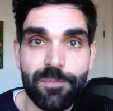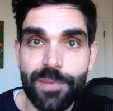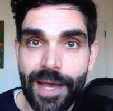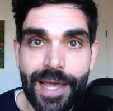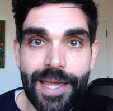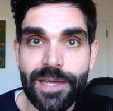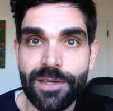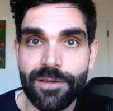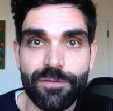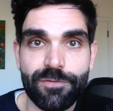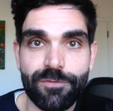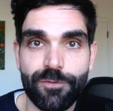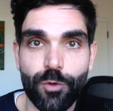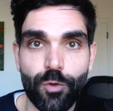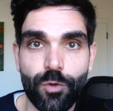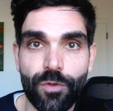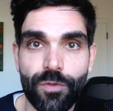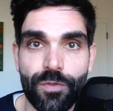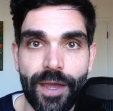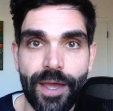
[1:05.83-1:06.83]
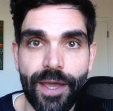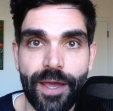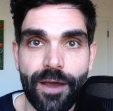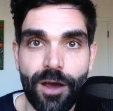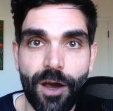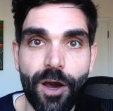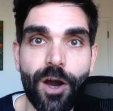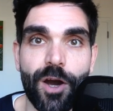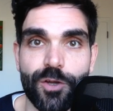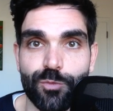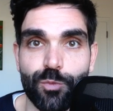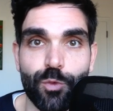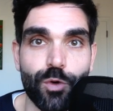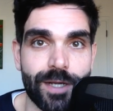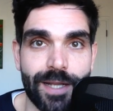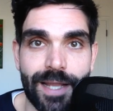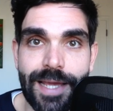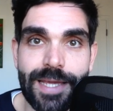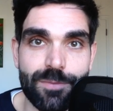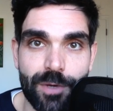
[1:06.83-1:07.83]
pay for their hard-won
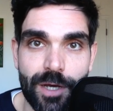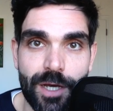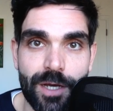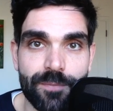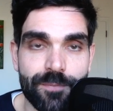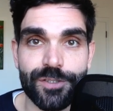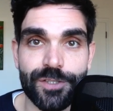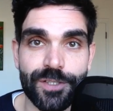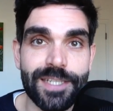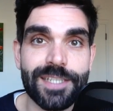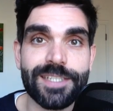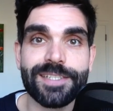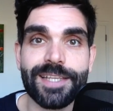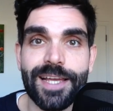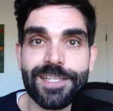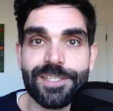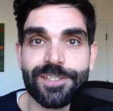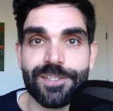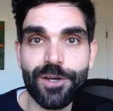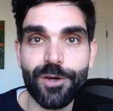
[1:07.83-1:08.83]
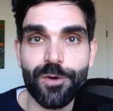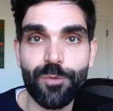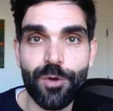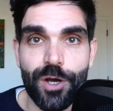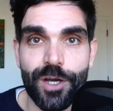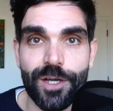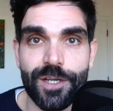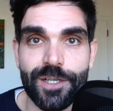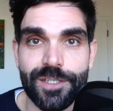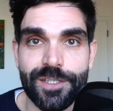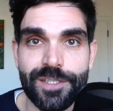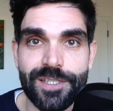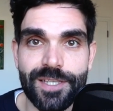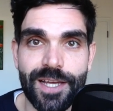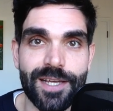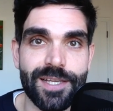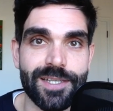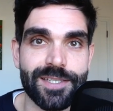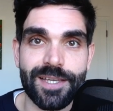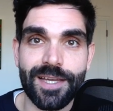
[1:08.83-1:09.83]
labour. So these textile workers,
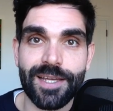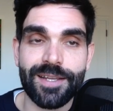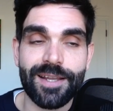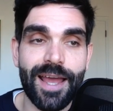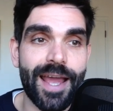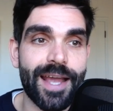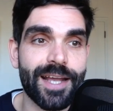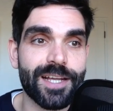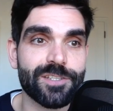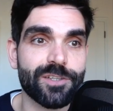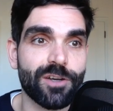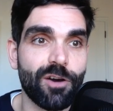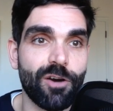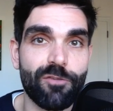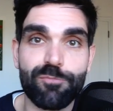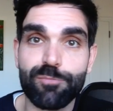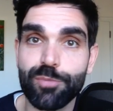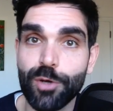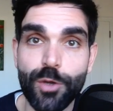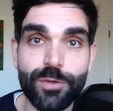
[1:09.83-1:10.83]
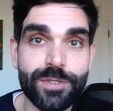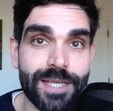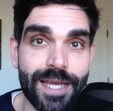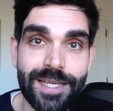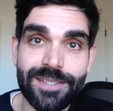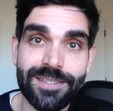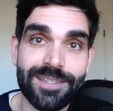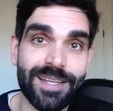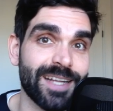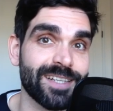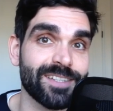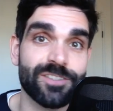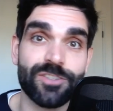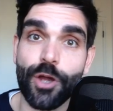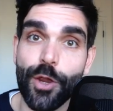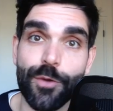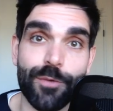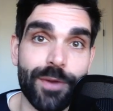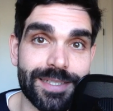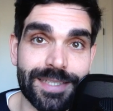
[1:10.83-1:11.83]
as an act of protest and
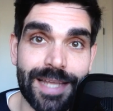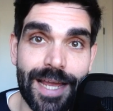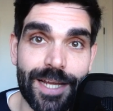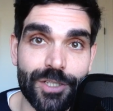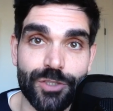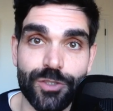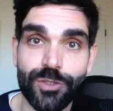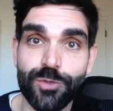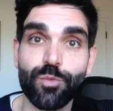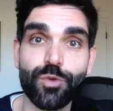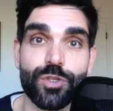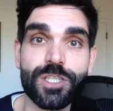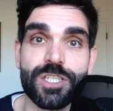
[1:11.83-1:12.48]
direct action, would